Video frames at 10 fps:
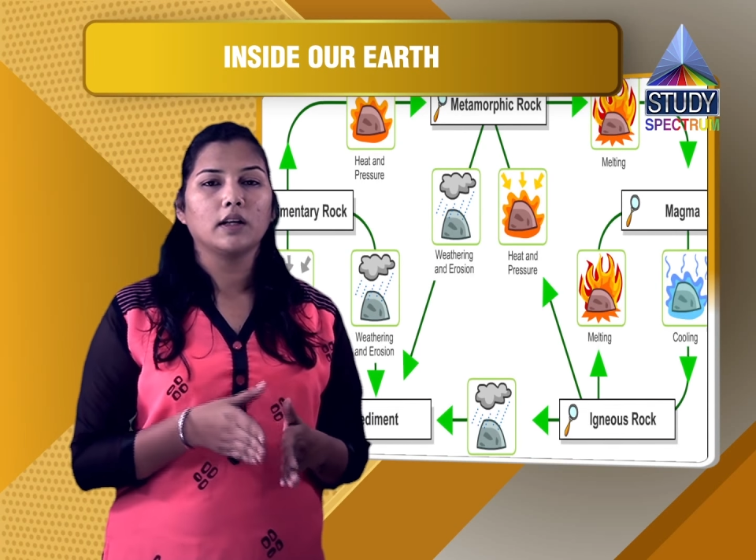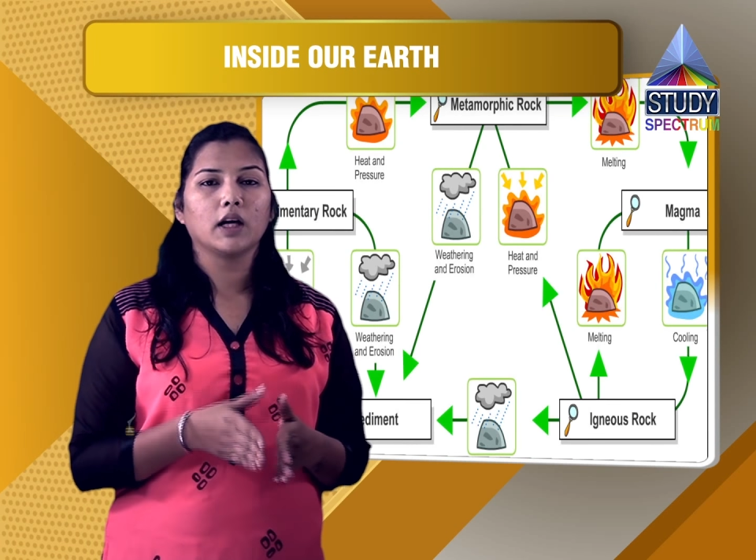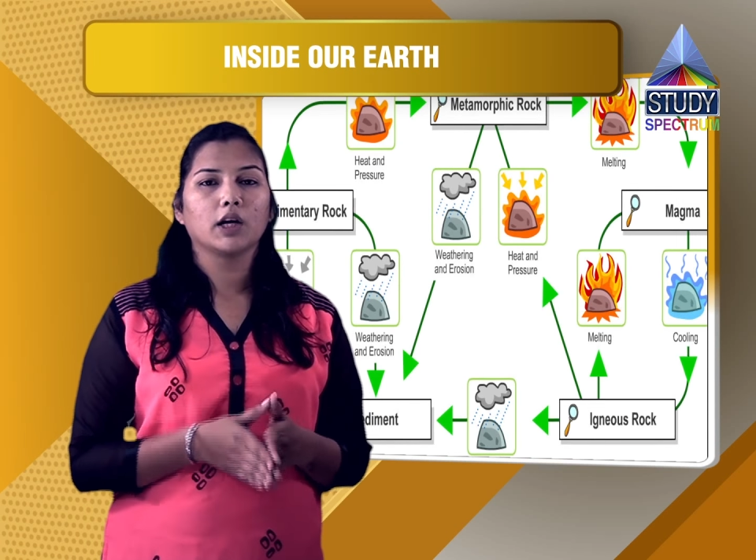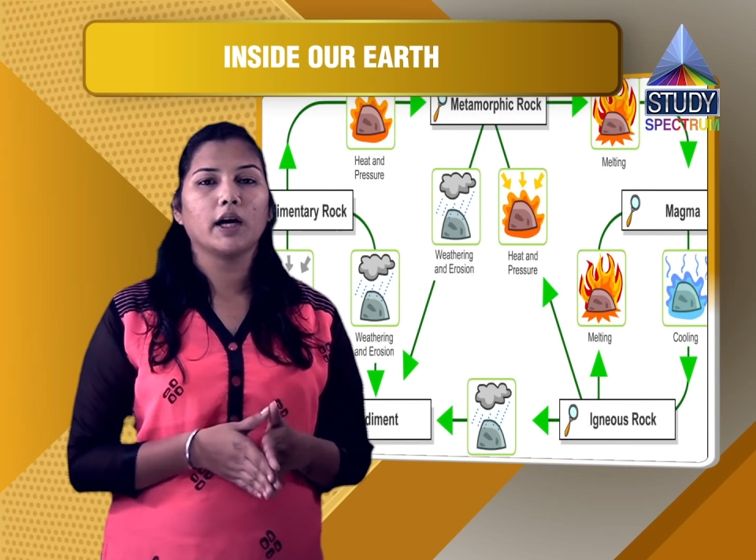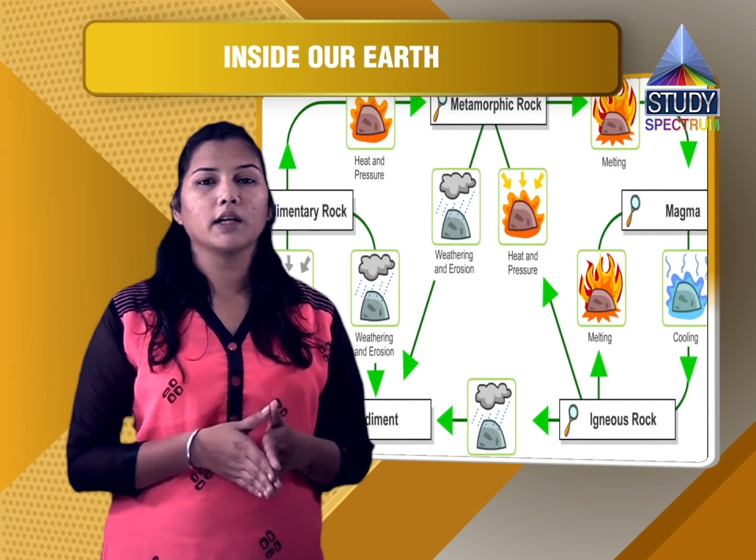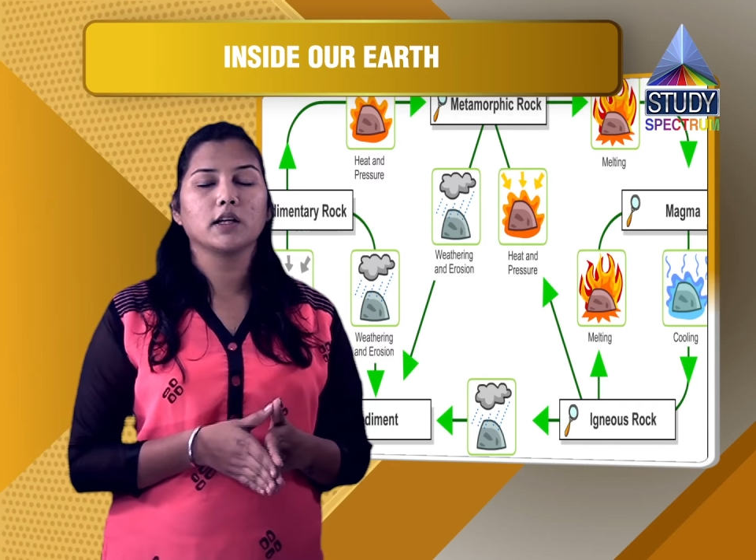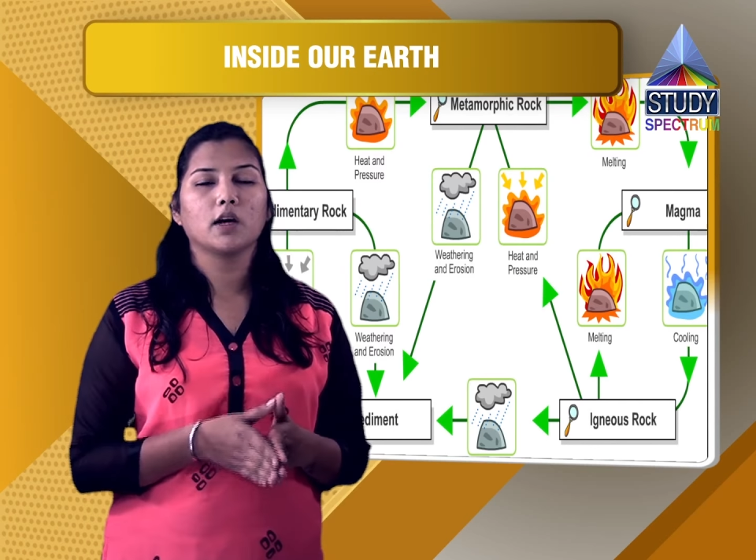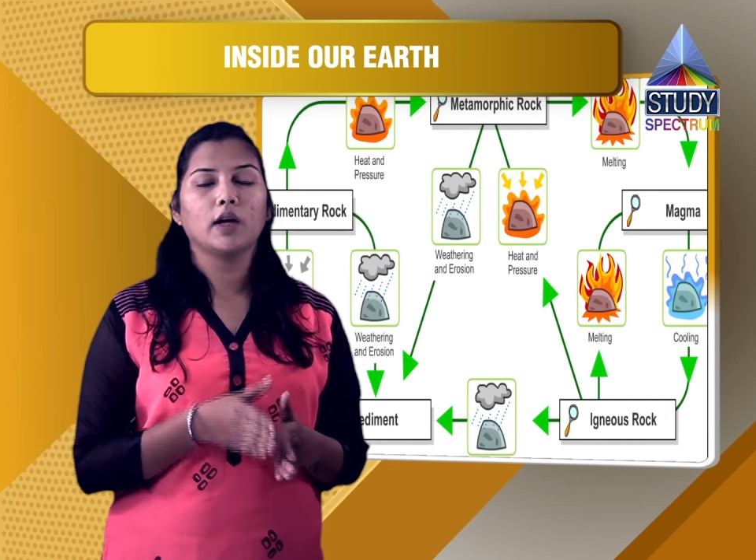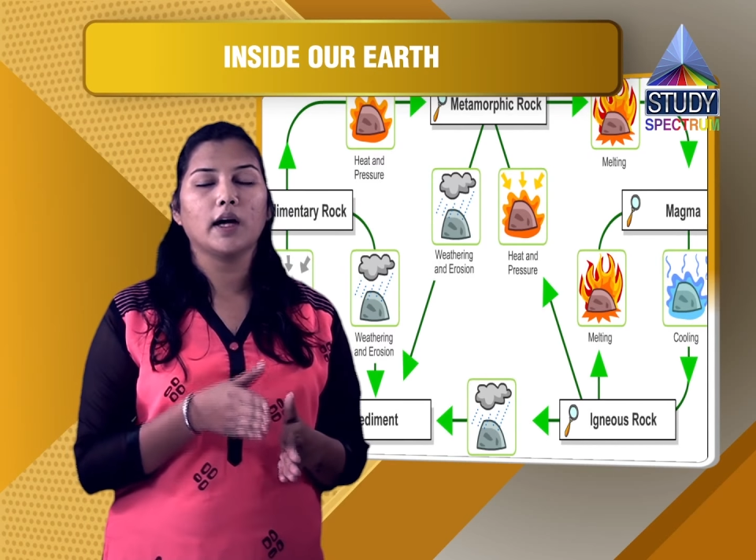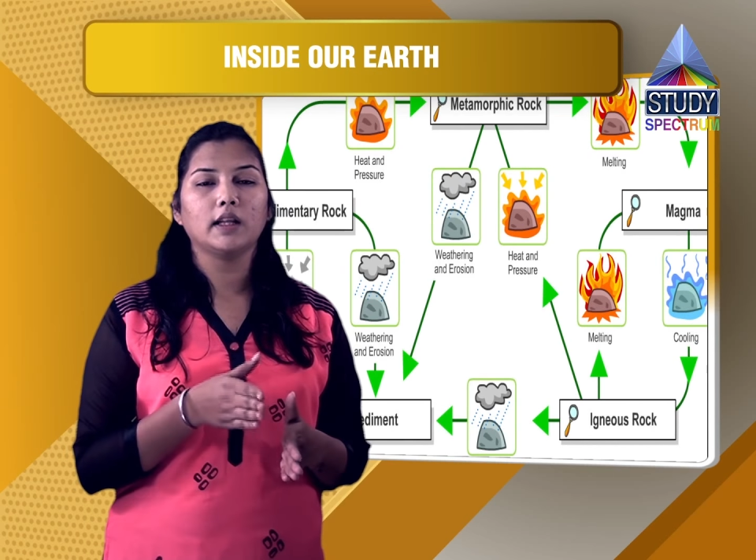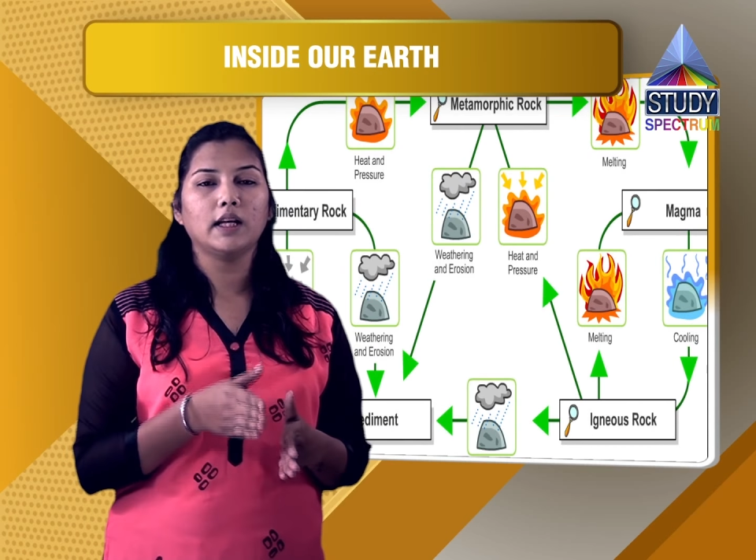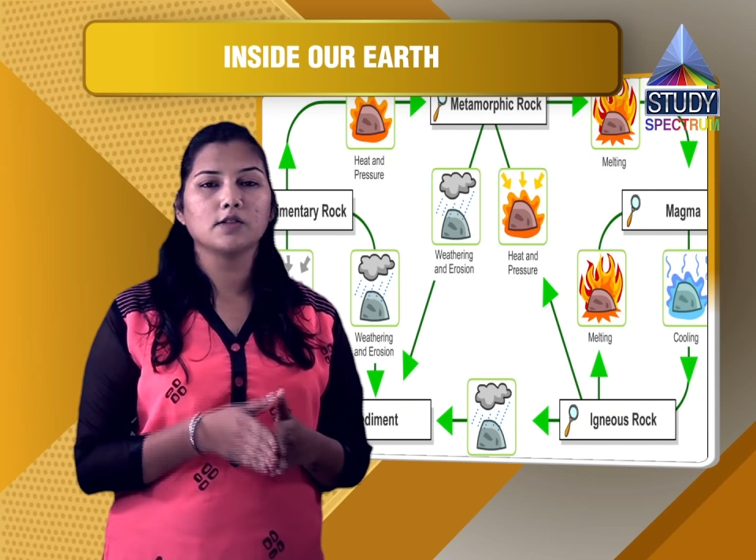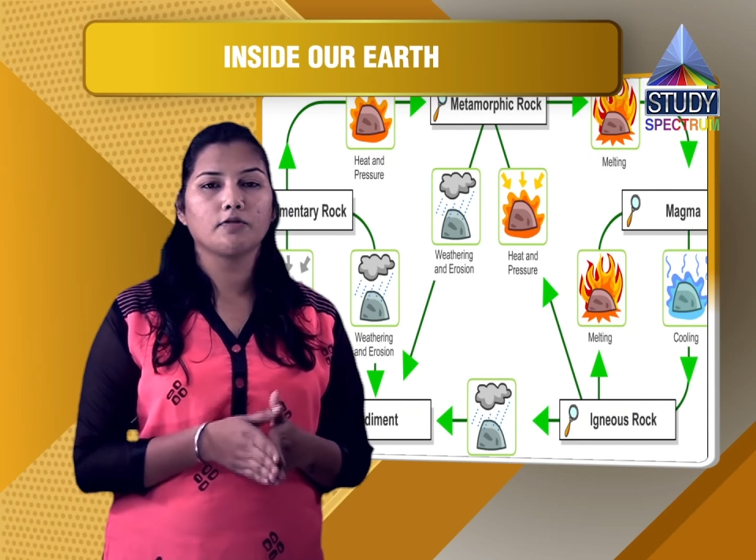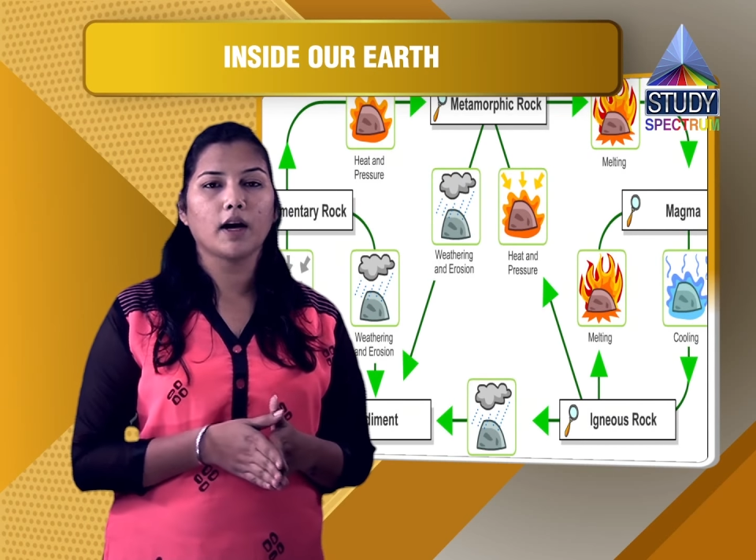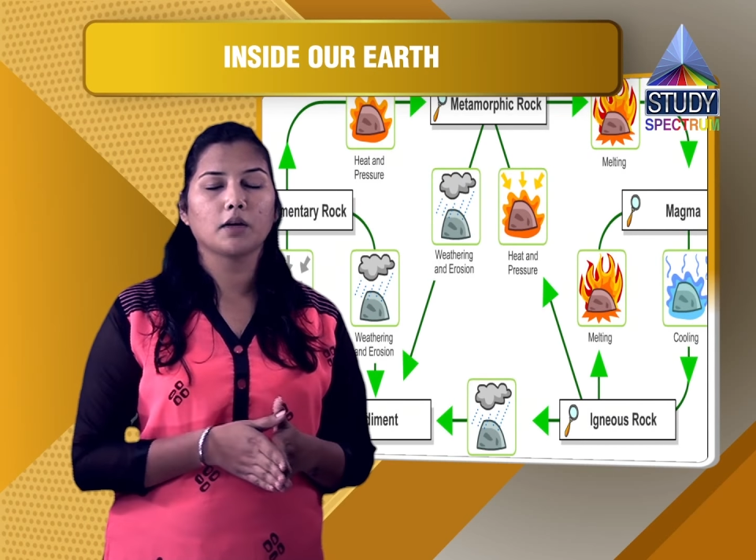they crack down and
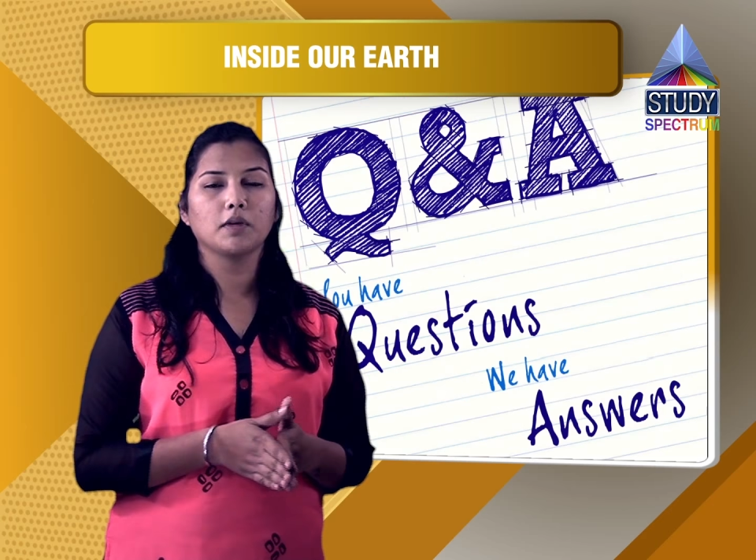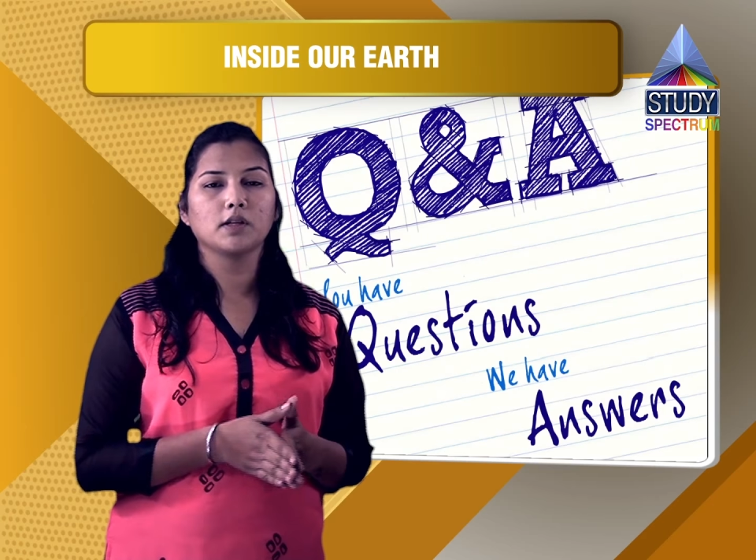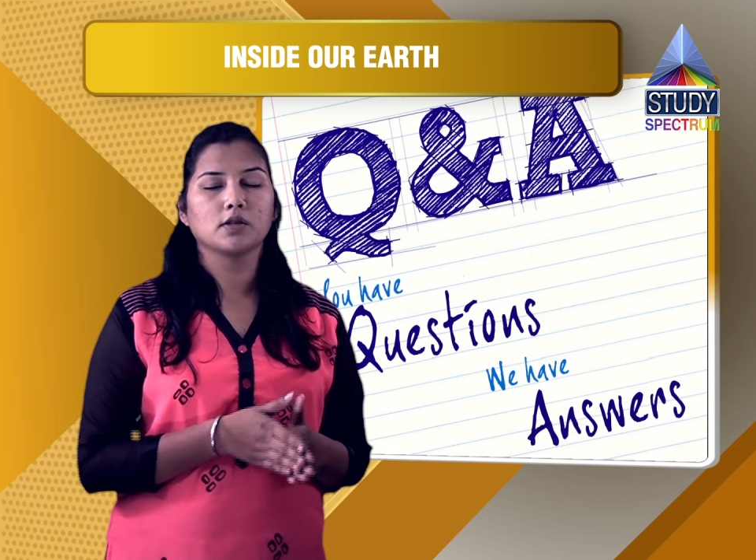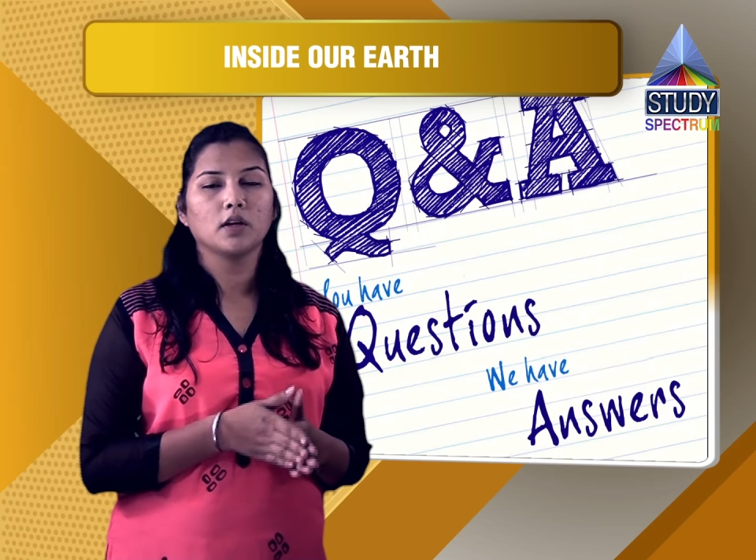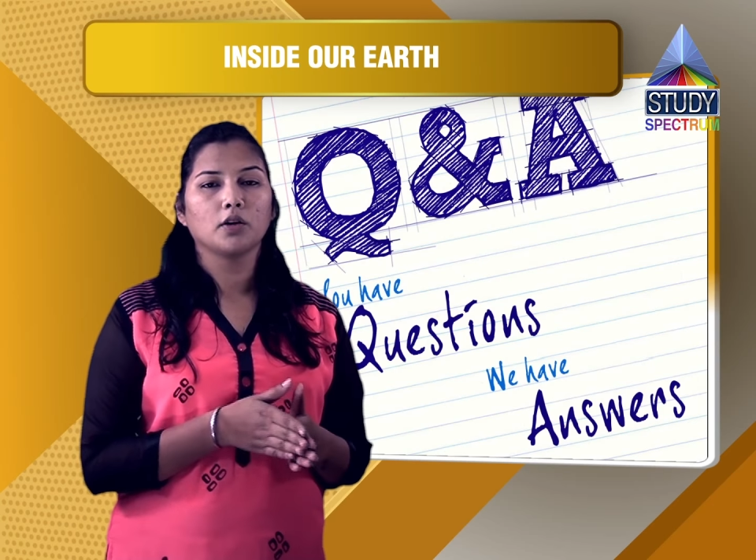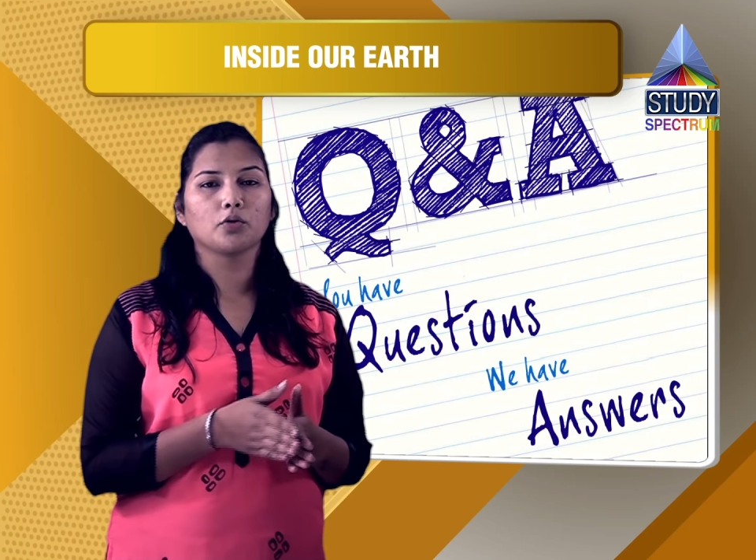these fragments